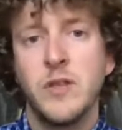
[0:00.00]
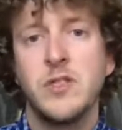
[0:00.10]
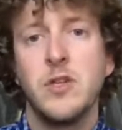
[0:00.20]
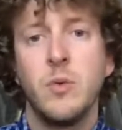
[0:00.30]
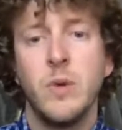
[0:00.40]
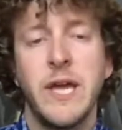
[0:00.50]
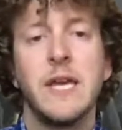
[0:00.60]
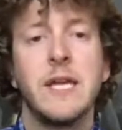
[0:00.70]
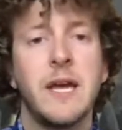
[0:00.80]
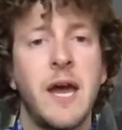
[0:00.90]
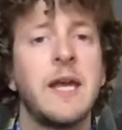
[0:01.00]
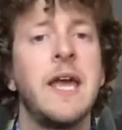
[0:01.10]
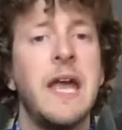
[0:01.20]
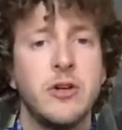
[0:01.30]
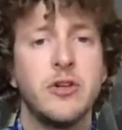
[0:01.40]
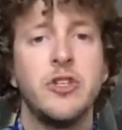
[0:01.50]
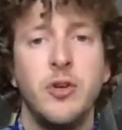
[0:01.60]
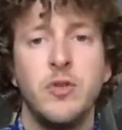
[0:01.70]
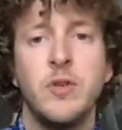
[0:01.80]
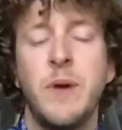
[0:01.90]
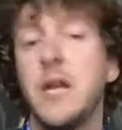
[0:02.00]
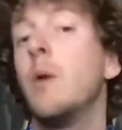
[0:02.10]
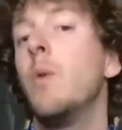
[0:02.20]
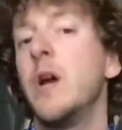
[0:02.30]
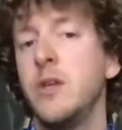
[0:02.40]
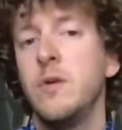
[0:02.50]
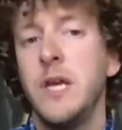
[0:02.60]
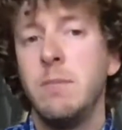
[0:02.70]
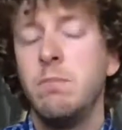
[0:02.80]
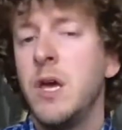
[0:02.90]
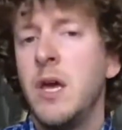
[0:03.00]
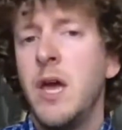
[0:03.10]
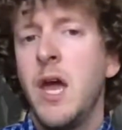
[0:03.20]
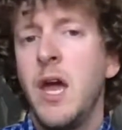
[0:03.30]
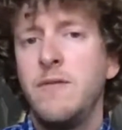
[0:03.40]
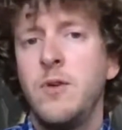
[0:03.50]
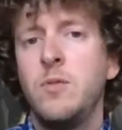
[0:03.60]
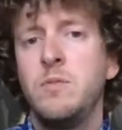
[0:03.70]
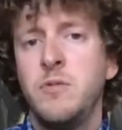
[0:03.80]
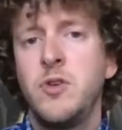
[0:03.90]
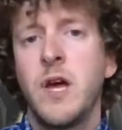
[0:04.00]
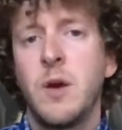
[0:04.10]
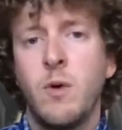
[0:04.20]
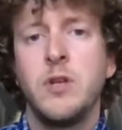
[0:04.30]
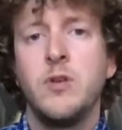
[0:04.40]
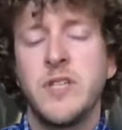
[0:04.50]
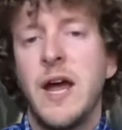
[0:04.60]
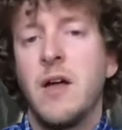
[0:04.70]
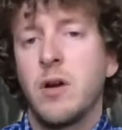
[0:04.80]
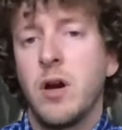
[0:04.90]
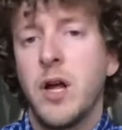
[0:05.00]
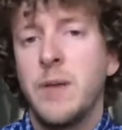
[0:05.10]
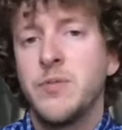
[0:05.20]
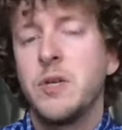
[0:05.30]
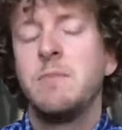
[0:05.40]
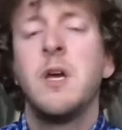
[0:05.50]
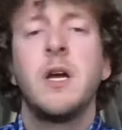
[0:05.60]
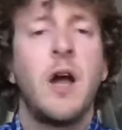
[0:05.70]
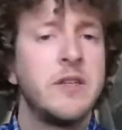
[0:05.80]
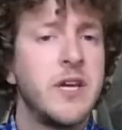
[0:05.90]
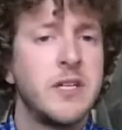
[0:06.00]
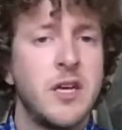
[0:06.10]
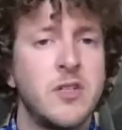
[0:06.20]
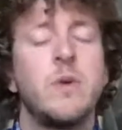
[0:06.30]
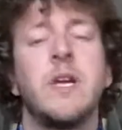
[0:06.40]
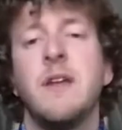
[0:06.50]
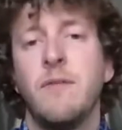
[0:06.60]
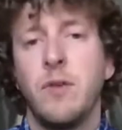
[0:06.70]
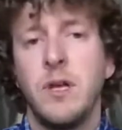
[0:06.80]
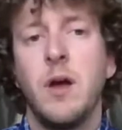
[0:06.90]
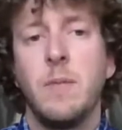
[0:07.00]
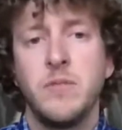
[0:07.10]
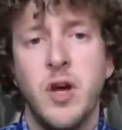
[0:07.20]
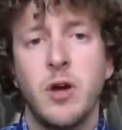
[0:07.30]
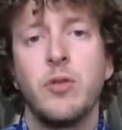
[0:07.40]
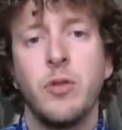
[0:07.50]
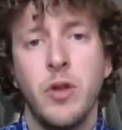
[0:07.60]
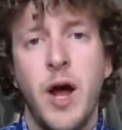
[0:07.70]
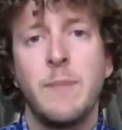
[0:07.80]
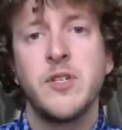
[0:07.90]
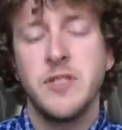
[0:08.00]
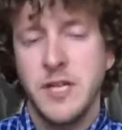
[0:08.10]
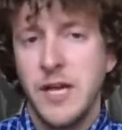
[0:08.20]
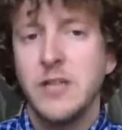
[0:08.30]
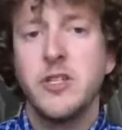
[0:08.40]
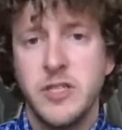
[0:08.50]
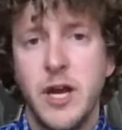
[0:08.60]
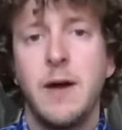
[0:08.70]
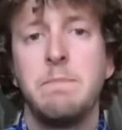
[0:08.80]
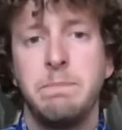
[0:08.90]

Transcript: So we can kind of cater to you depending on what you need. And if you do kind of want to use that a la carte option, contact us. We can definitely talk through the options and get you set up.